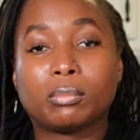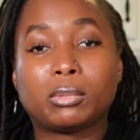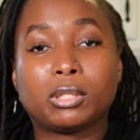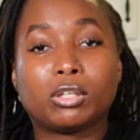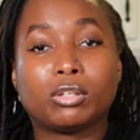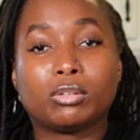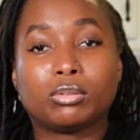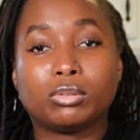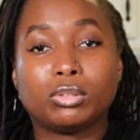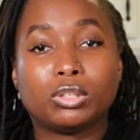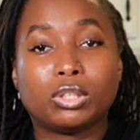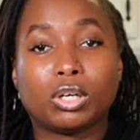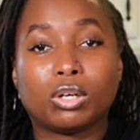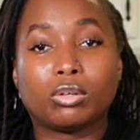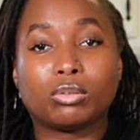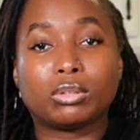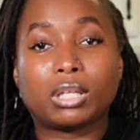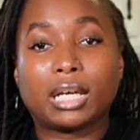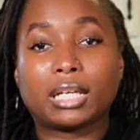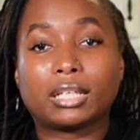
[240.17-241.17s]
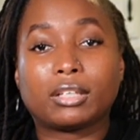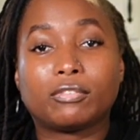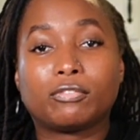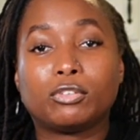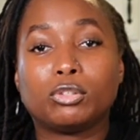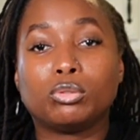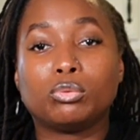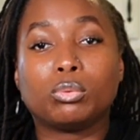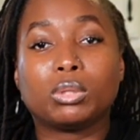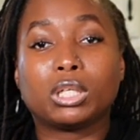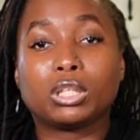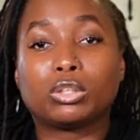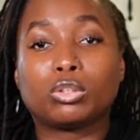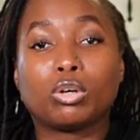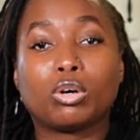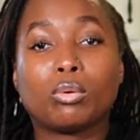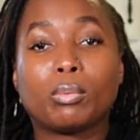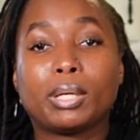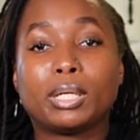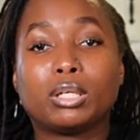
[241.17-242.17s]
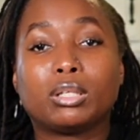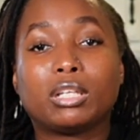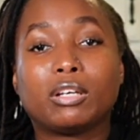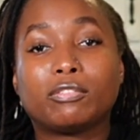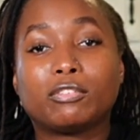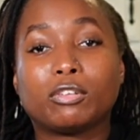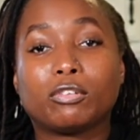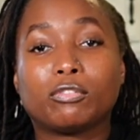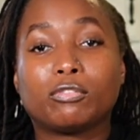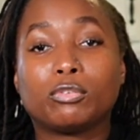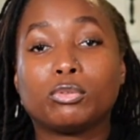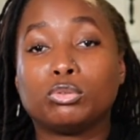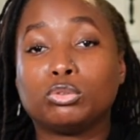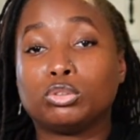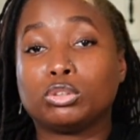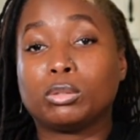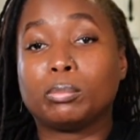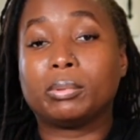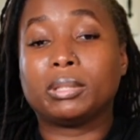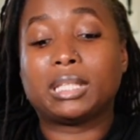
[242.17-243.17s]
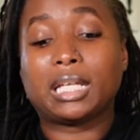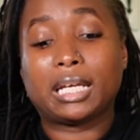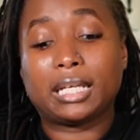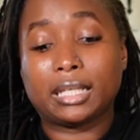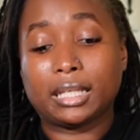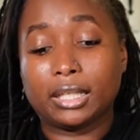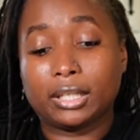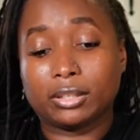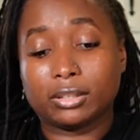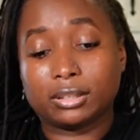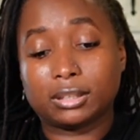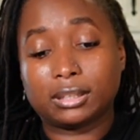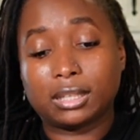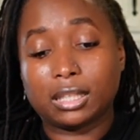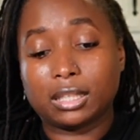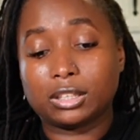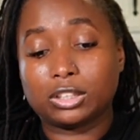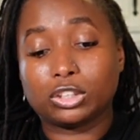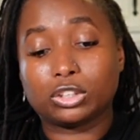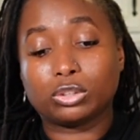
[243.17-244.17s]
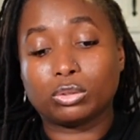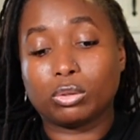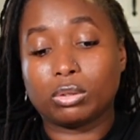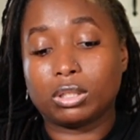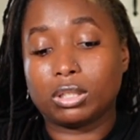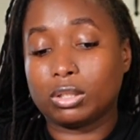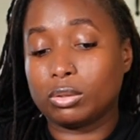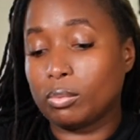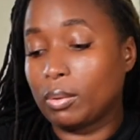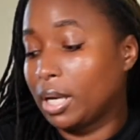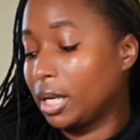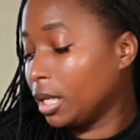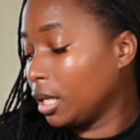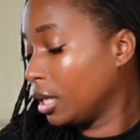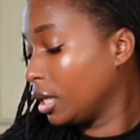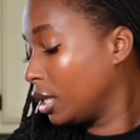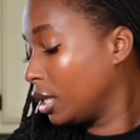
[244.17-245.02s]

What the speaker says: your, you know, like if you want to throw away your leftover foods, you can put that in here instead of just throwing it away.